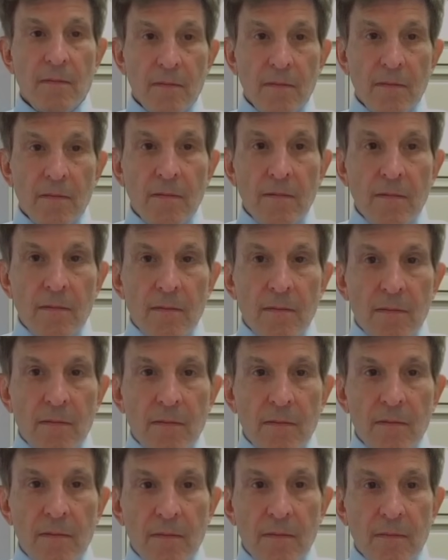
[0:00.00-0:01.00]

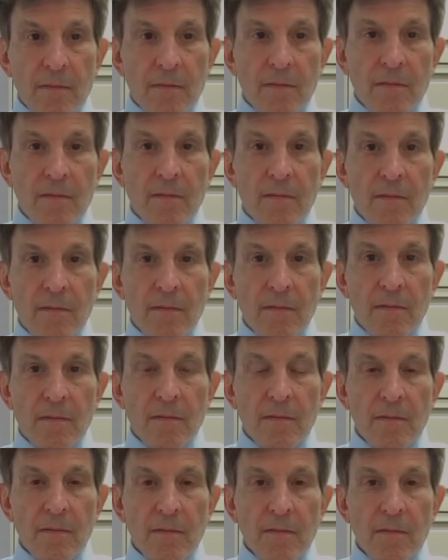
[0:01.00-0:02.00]

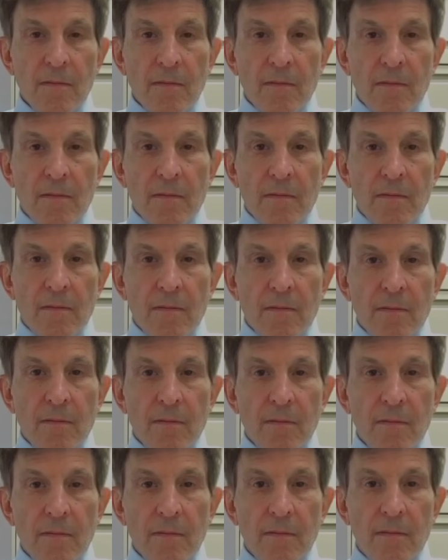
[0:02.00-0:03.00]

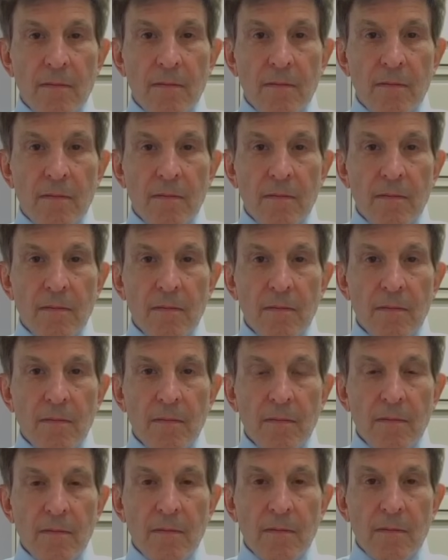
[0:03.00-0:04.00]

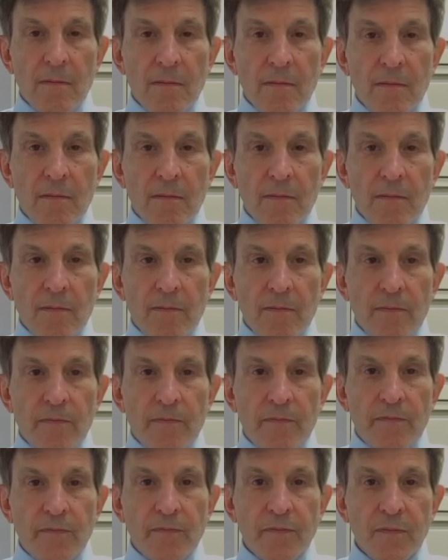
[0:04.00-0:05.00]

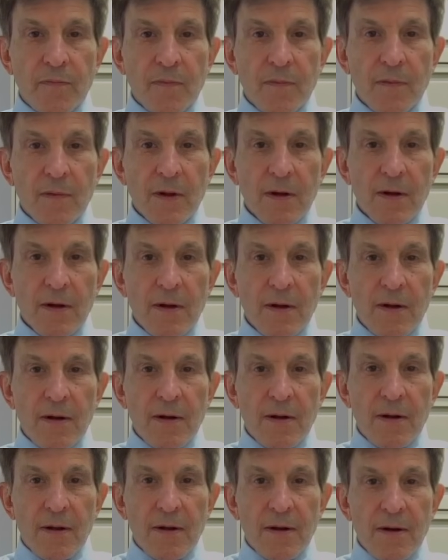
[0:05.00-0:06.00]

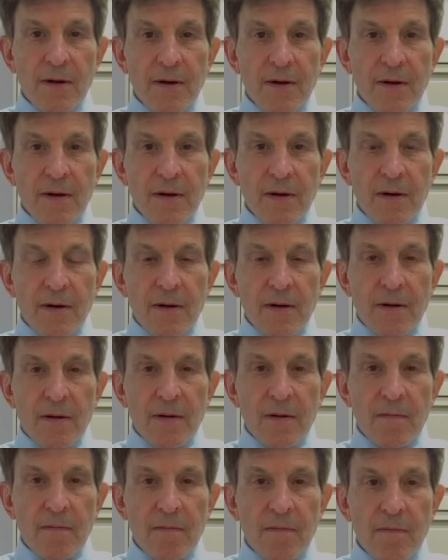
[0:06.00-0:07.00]

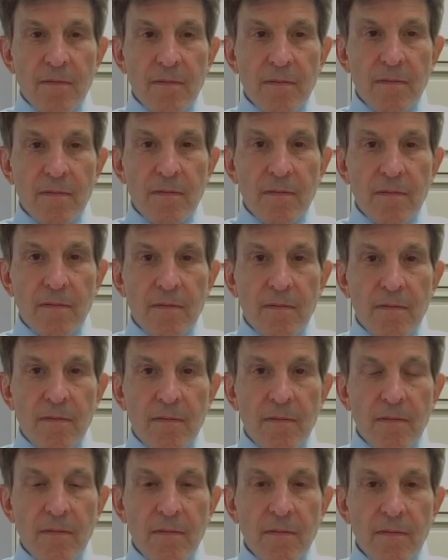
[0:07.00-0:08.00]
This person isn't speaking.